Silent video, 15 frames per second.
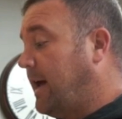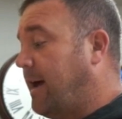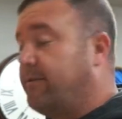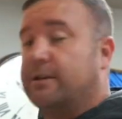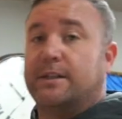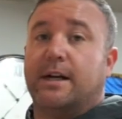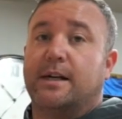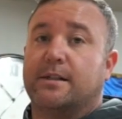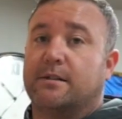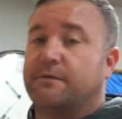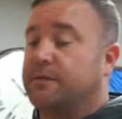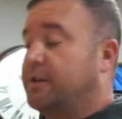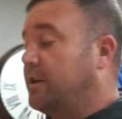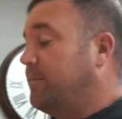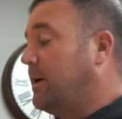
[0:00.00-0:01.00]
advertising
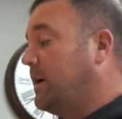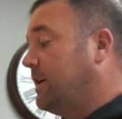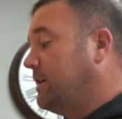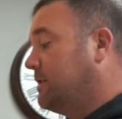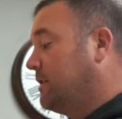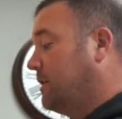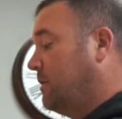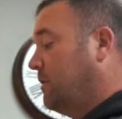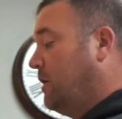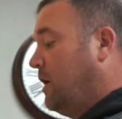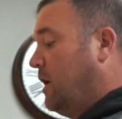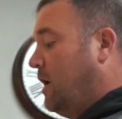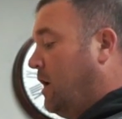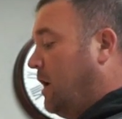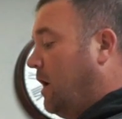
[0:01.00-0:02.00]
for anybody. So
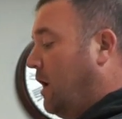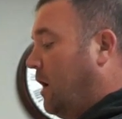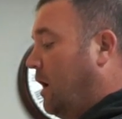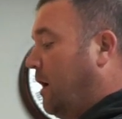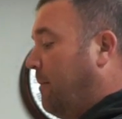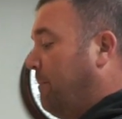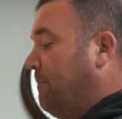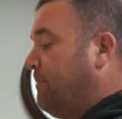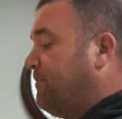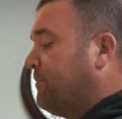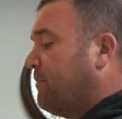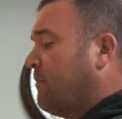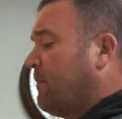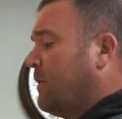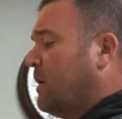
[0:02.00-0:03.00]

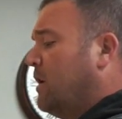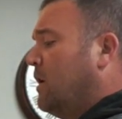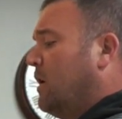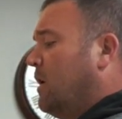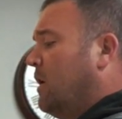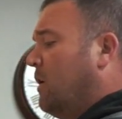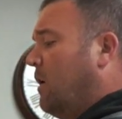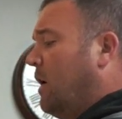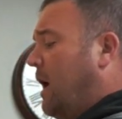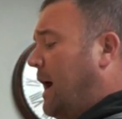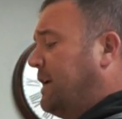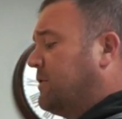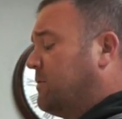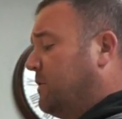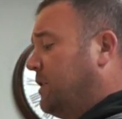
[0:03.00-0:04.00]
I
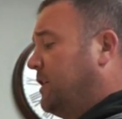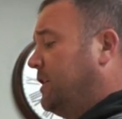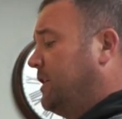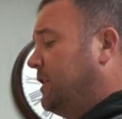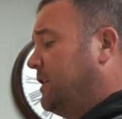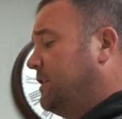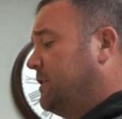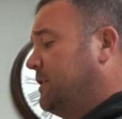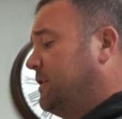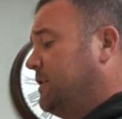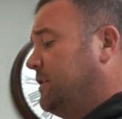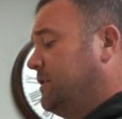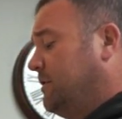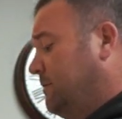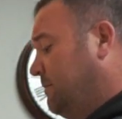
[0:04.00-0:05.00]
just wanted to
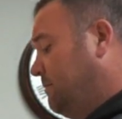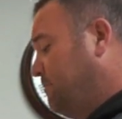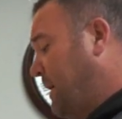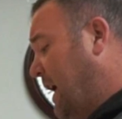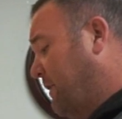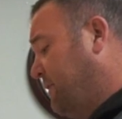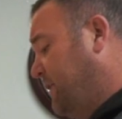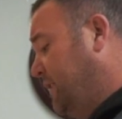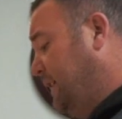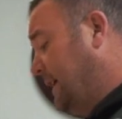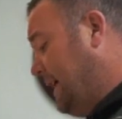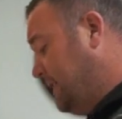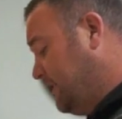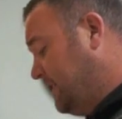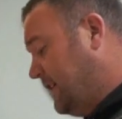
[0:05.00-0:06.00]
backfill you
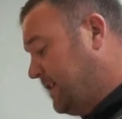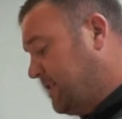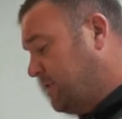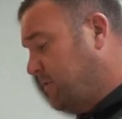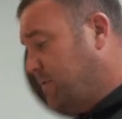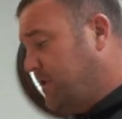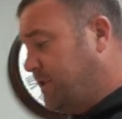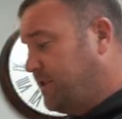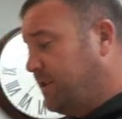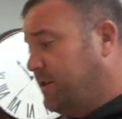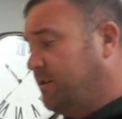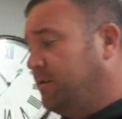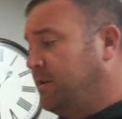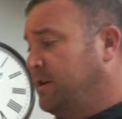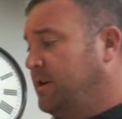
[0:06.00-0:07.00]
guys on that story.
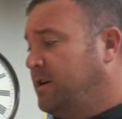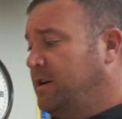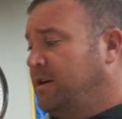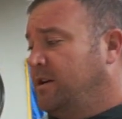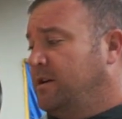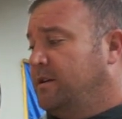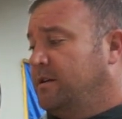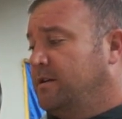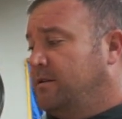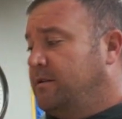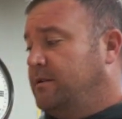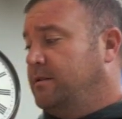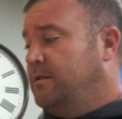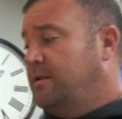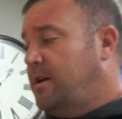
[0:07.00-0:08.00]
So
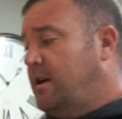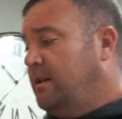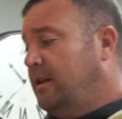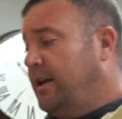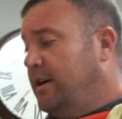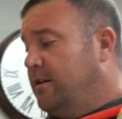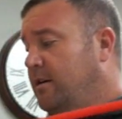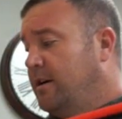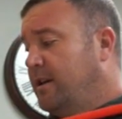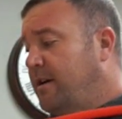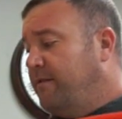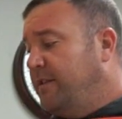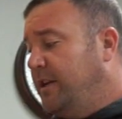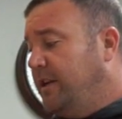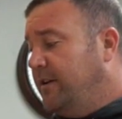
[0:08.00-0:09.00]
later on in
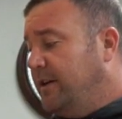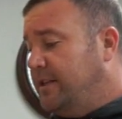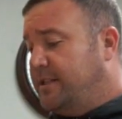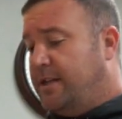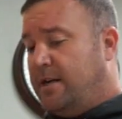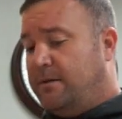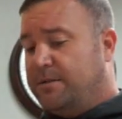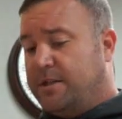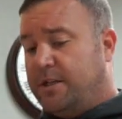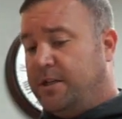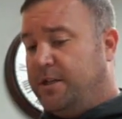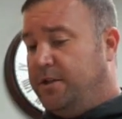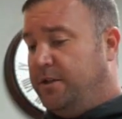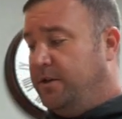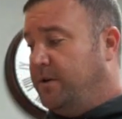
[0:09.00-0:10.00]
that video, I said I was going
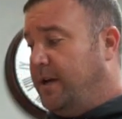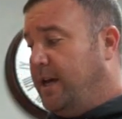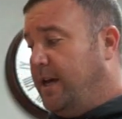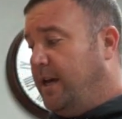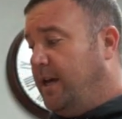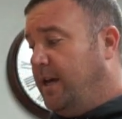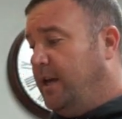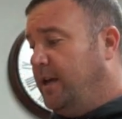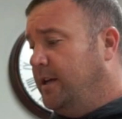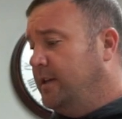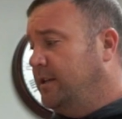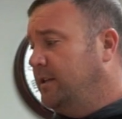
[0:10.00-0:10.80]
to do a